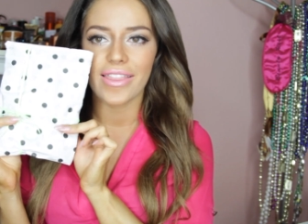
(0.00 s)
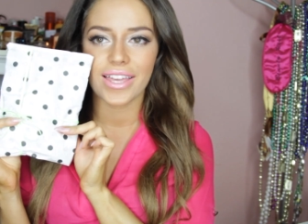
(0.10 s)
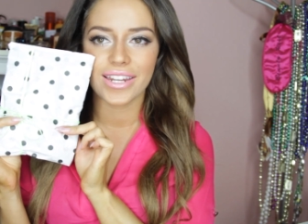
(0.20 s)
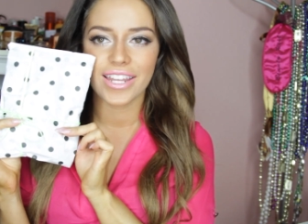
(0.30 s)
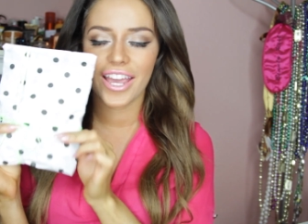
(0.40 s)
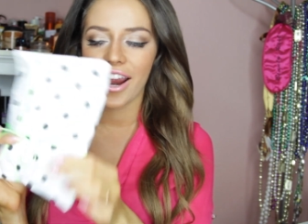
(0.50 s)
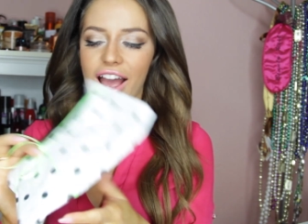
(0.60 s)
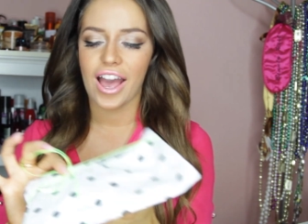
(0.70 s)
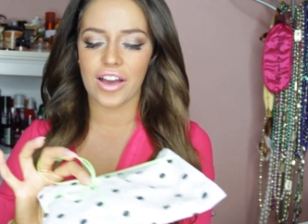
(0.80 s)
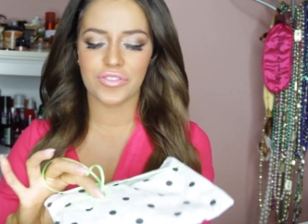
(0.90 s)
And then in here
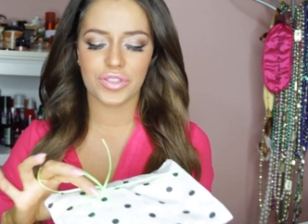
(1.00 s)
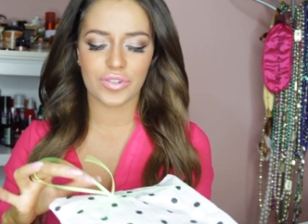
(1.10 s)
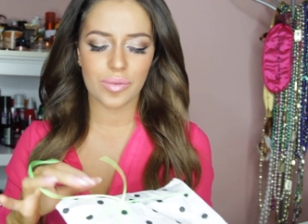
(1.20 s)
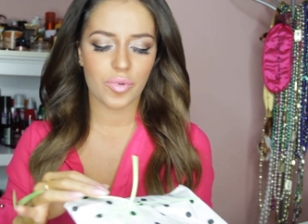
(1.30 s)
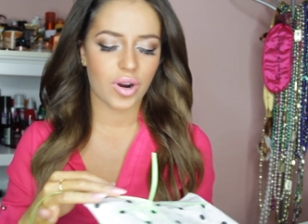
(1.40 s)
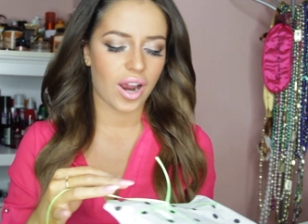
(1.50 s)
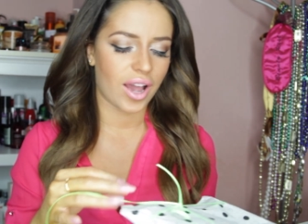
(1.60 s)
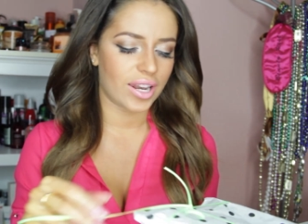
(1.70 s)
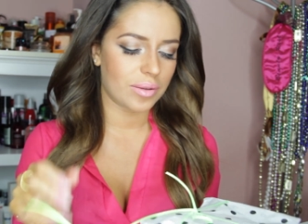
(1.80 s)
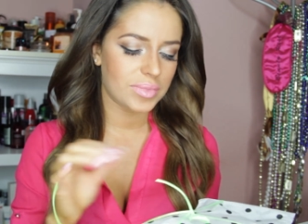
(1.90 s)
I have three more
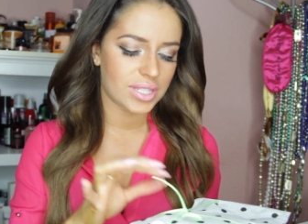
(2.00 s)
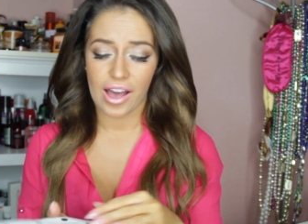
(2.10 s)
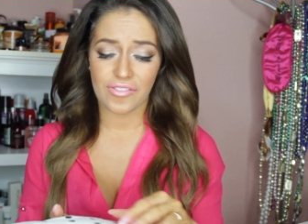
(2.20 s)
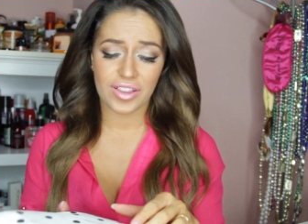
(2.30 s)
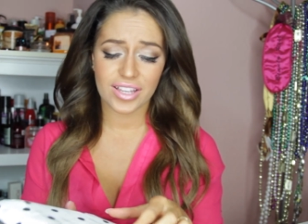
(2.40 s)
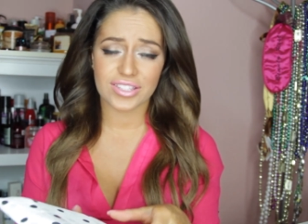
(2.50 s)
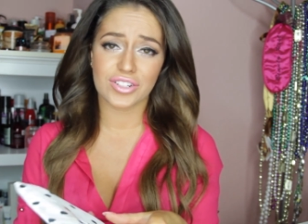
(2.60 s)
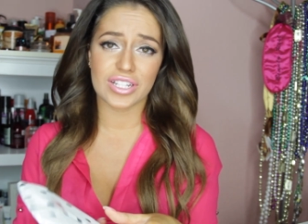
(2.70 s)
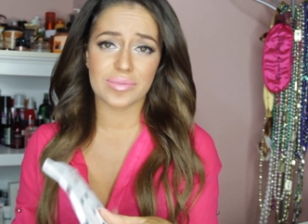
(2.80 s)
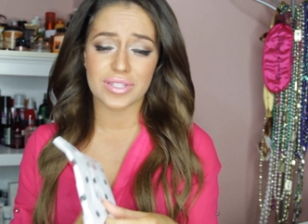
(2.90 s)
items. I feel like it's
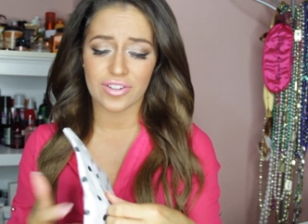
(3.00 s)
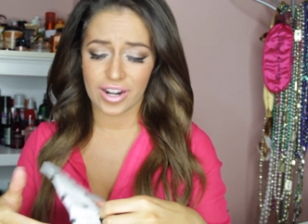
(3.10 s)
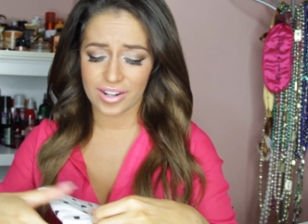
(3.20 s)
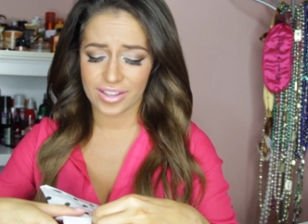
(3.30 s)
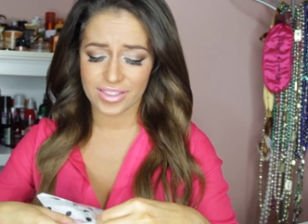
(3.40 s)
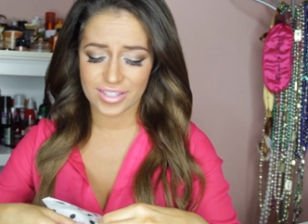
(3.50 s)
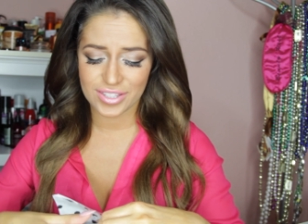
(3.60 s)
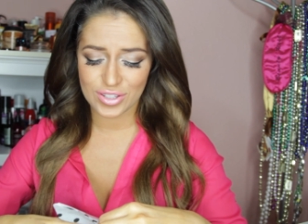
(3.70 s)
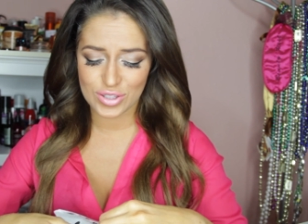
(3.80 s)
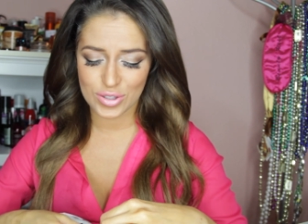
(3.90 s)
Christmas already, like
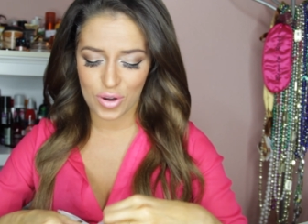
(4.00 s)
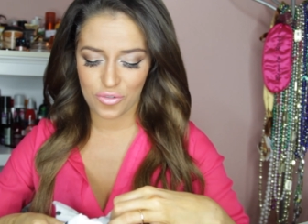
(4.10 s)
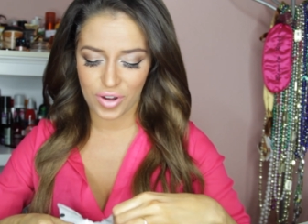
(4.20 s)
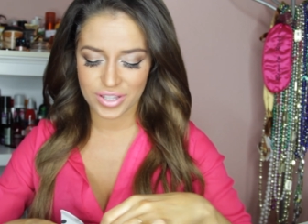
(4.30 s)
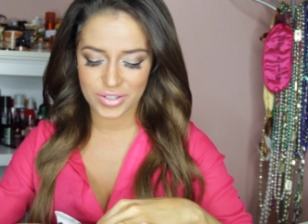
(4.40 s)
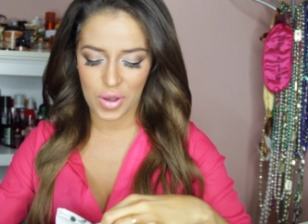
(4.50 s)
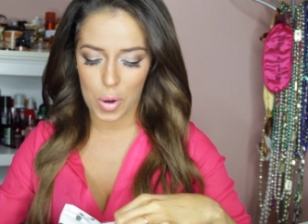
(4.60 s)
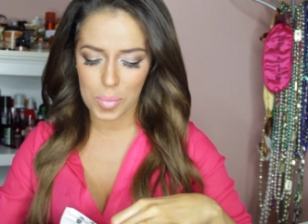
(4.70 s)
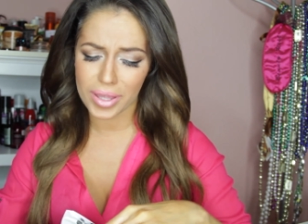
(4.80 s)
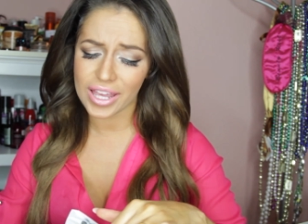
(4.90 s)
this is so fun to
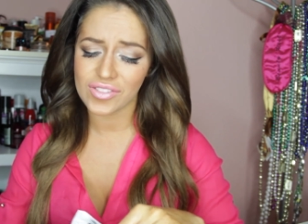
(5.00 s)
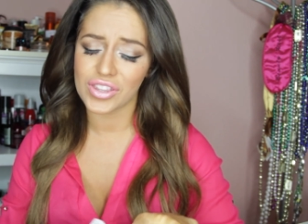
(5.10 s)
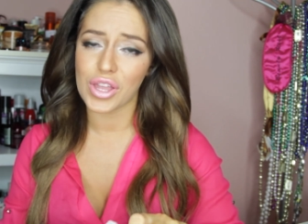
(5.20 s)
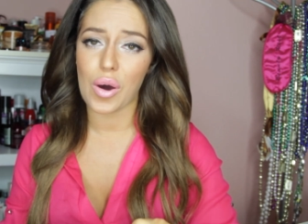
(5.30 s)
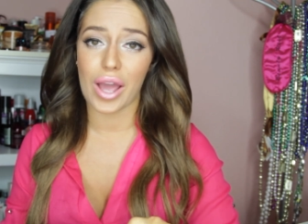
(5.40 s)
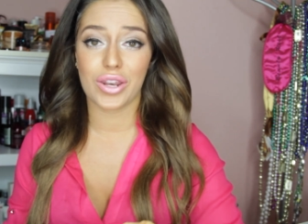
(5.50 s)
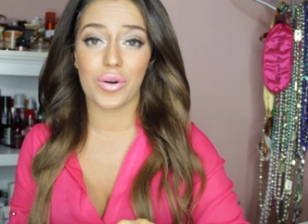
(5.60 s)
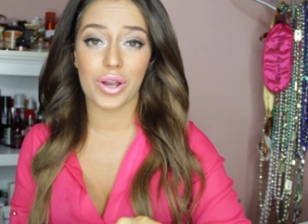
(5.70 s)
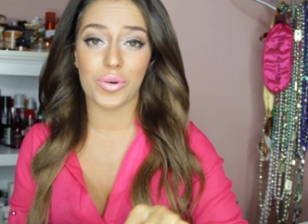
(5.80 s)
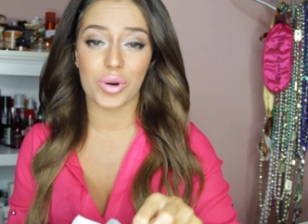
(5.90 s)
open even though I
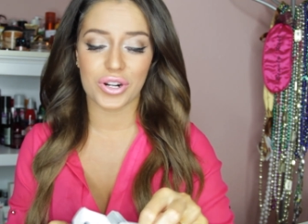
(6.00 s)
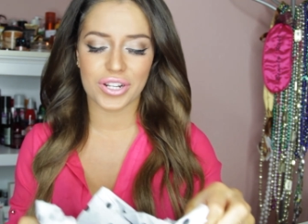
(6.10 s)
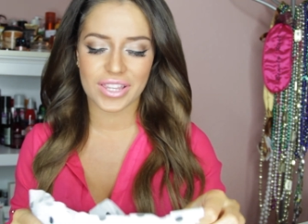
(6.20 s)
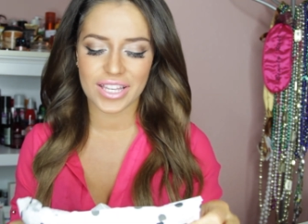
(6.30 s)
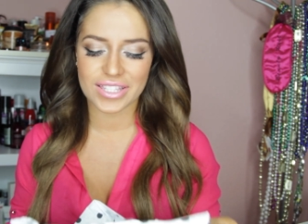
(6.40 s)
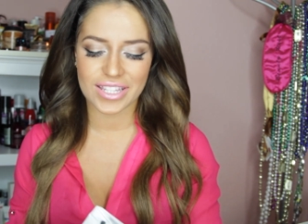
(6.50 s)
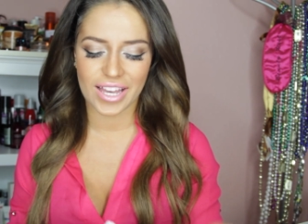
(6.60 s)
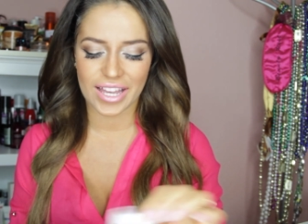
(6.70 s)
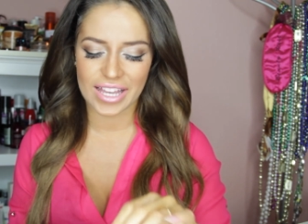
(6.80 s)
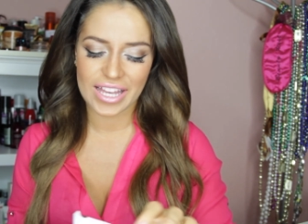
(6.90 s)
know I ordered these
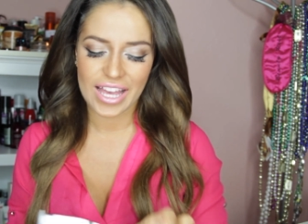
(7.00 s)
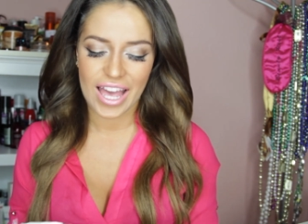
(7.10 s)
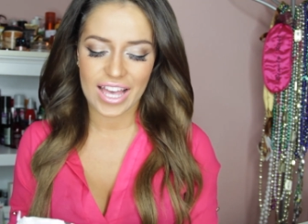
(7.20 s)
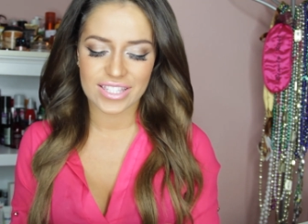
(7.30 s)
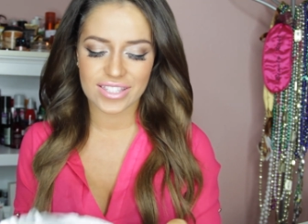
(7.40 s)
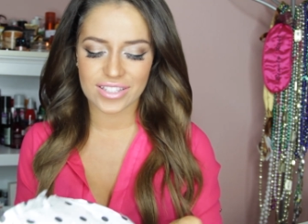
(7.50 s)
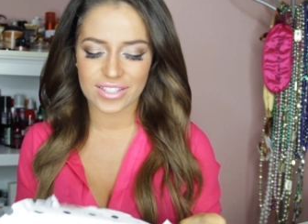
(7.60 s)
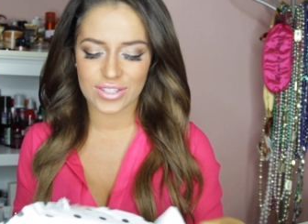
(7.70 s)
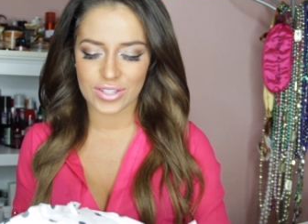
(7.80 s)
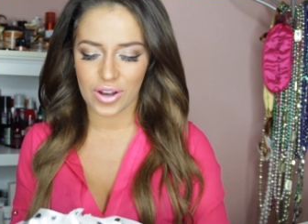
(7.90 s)
like it's still
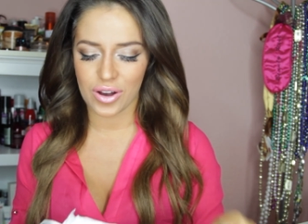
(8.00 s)
so